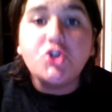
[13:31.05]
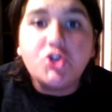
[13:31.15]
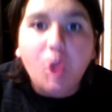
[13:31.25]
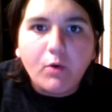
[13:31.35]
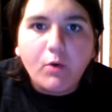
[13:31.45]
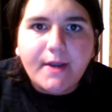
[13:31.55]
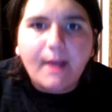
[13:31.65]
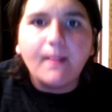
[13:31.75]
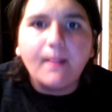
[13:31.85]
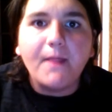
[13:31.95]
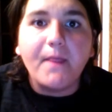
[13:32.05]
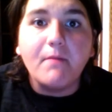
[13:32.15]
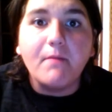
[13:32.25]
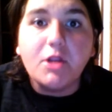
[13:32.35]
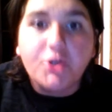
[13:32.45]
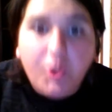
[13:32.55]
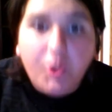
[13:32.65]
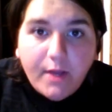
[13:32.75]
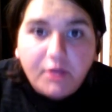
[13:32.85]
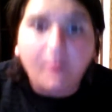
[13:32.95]
don't let them
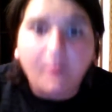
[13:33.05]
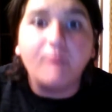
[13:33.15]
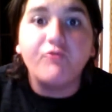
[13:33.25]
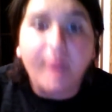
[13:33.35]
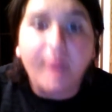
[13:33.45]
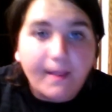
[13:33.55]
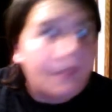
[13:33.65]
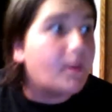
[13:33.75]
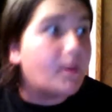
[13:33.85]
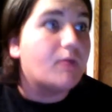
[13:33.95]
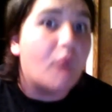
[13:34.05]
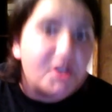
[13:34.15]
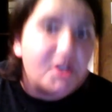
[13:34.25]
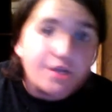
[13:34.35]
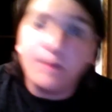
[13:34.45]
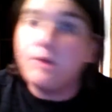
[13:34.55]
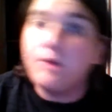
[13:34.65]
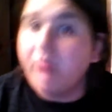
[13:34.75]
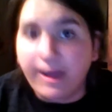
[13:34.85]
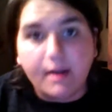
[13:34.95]
do it, don't let them drink it, don't let them watch it, don't let them
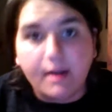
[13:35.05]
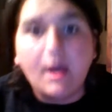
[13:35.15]
play it.